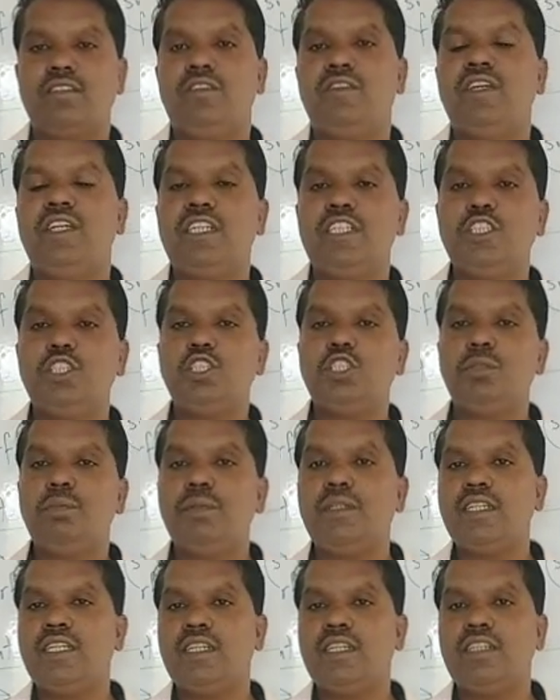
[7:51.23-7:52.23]
Where is the
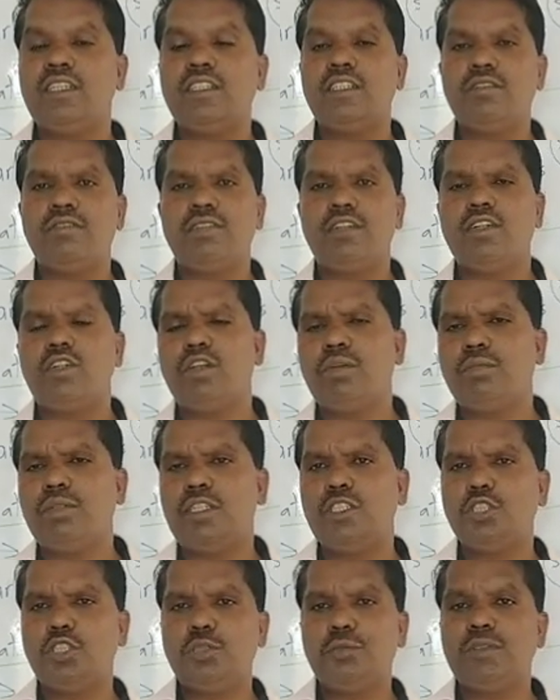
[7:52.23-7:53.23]
Jupiter? In the front of
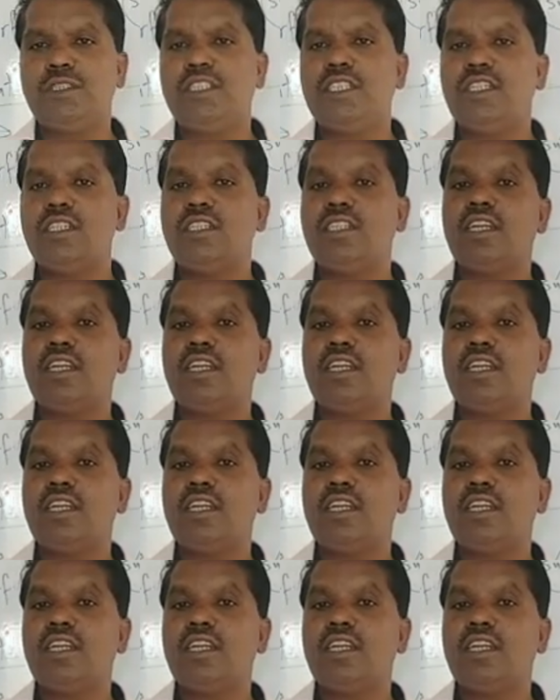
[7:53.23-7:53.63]
the Jupiter,